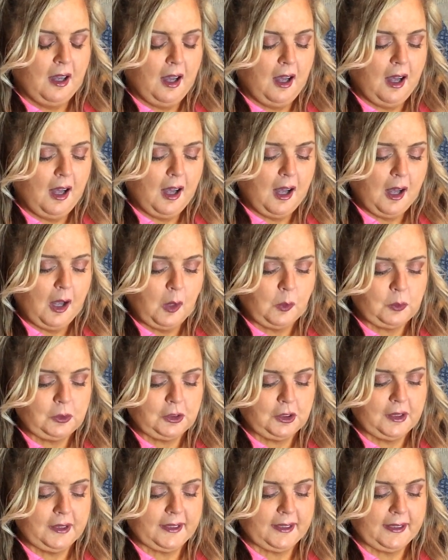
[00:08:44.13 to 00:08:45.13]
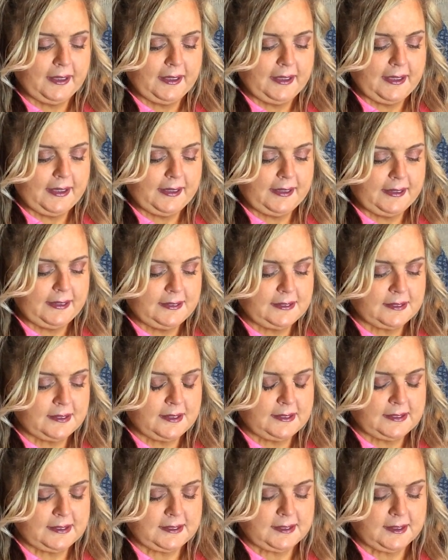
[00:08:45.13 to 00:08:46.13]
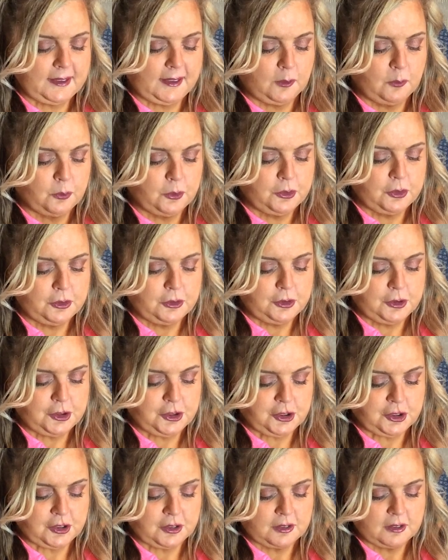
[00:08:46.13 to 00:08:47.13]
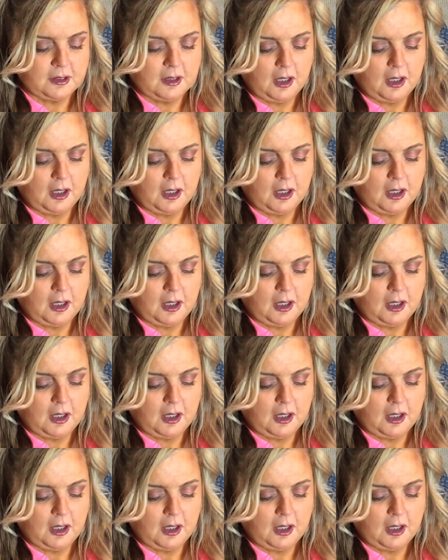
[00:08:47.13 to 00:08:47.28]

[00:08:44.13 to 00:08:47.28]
Oh, look it. This is the La Rouge.